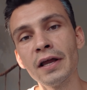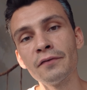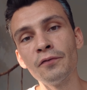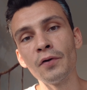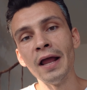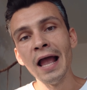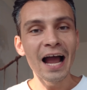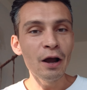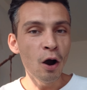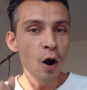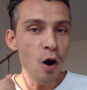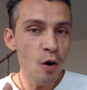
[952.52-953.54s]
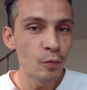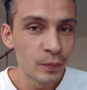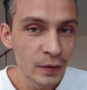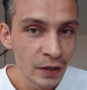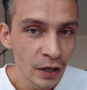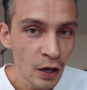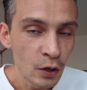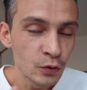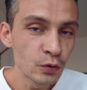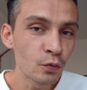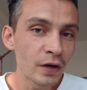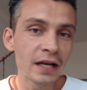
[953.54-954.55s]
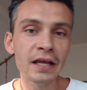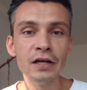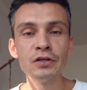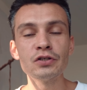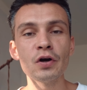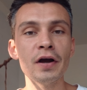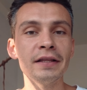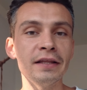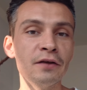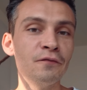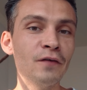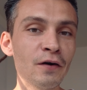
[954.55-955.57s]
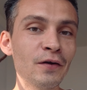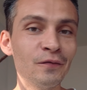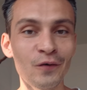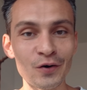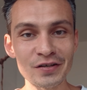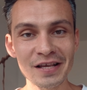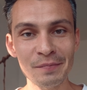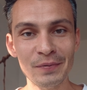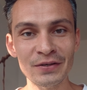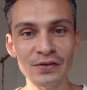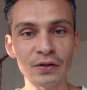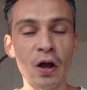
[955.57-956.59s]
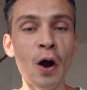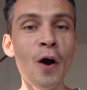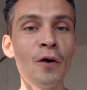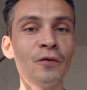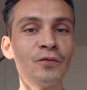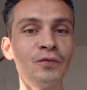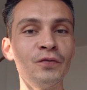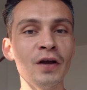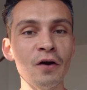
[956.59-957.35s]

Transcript: therefore i hope you really enjoyed the very first episode of